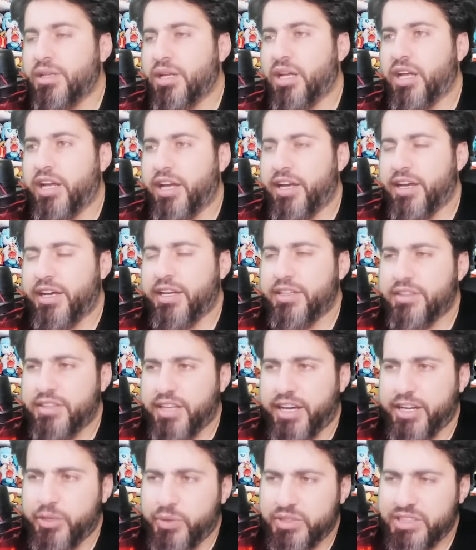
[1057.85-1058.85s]

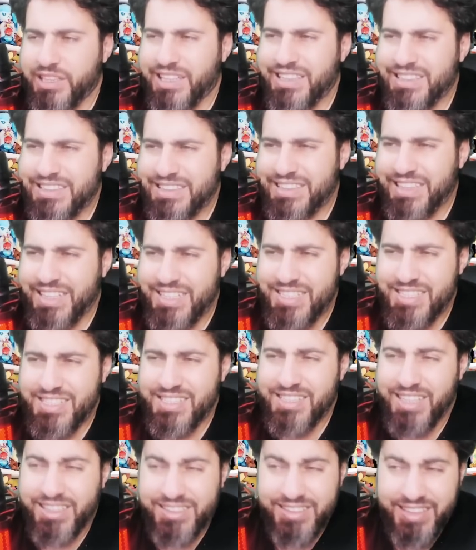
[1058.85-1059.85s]
The Aqua Tail
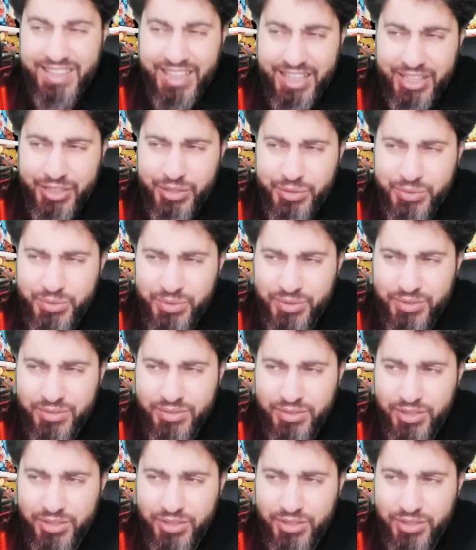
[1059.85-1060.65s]
does not KO.